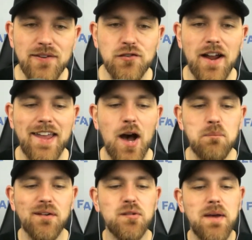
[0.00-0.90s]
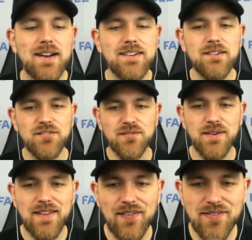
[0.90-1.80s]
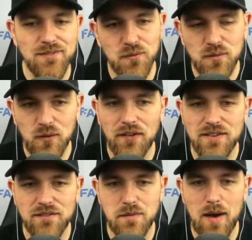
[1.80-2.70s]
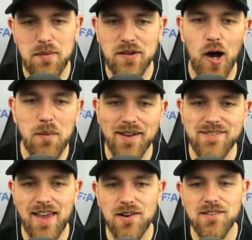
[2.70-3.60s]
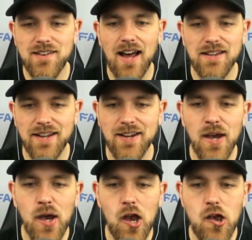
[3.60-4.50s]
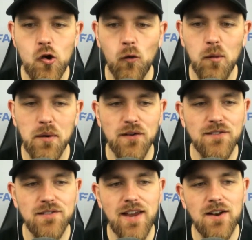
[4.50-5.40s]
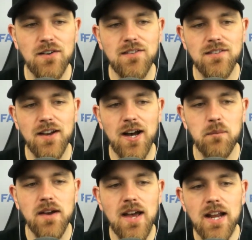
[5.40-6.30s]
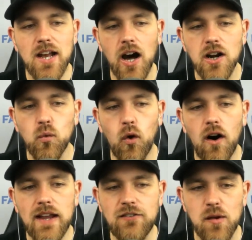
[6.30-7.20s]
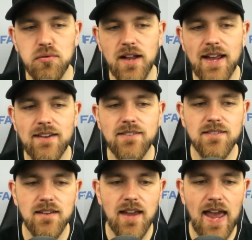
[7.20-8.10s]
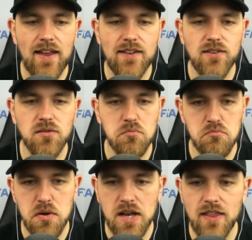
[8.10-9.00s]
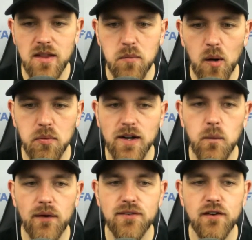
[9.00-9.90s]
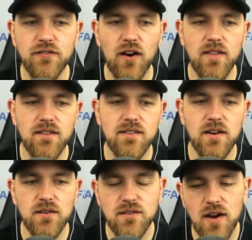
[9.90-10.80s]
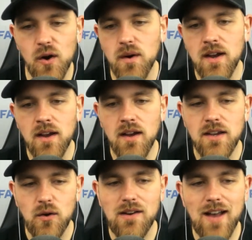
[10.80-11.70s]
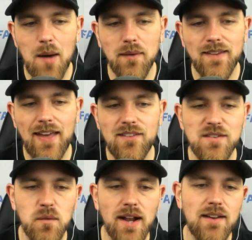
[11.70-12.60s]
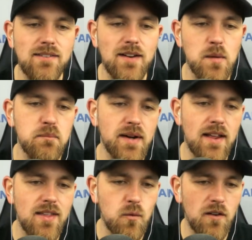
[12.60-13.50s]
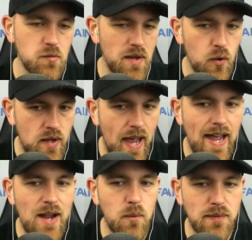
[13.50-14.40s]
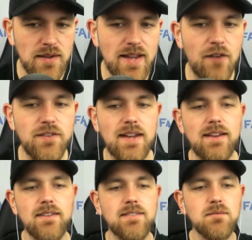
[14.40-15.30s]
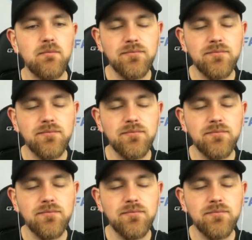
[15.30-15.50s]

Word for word: strikeout perspective, and that's relative to Bobby Dalbec standards, not like normal person standards. Um, Connor Wong, if he plays, has been hitting the ball pretty well so far this year. So you can cobble together some righties here, but I think we'll have to be okay with the lefties